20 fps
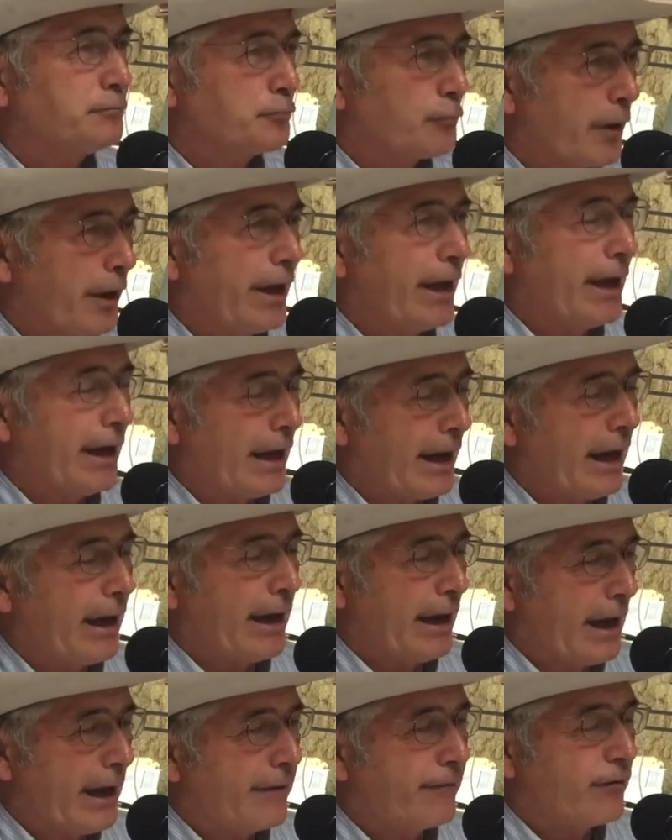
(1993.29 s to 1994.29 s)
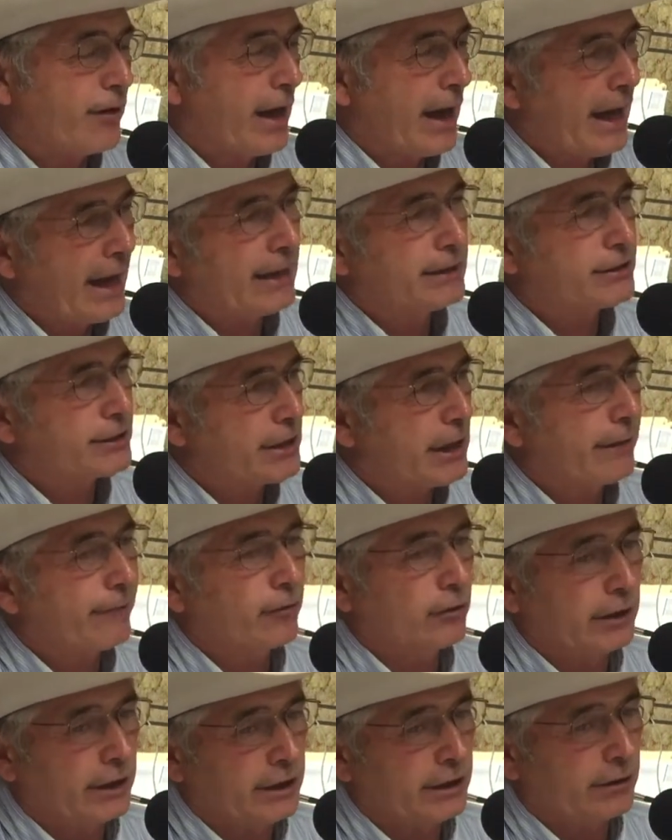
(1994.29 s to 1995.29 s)
Yeah, I've had
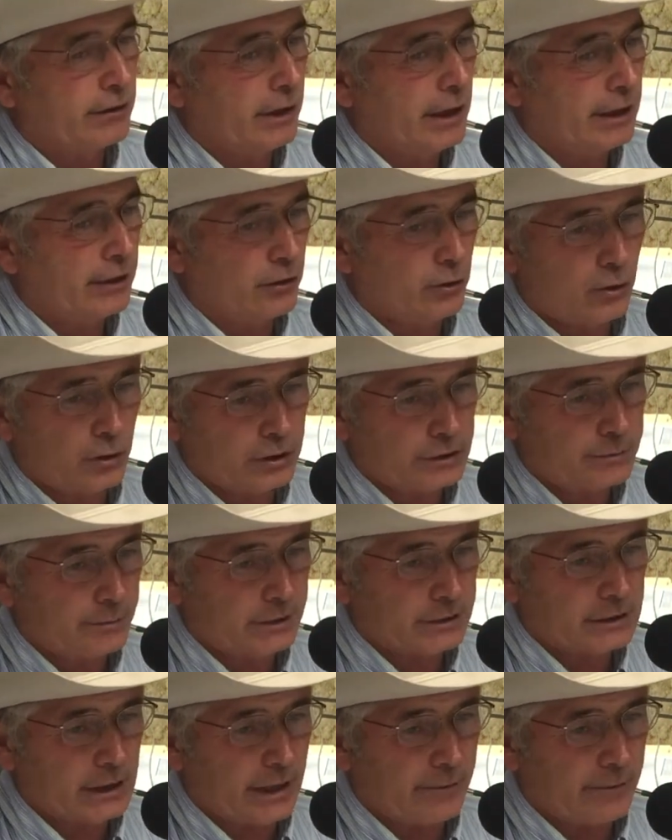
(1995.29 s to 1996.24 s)
several endorsements.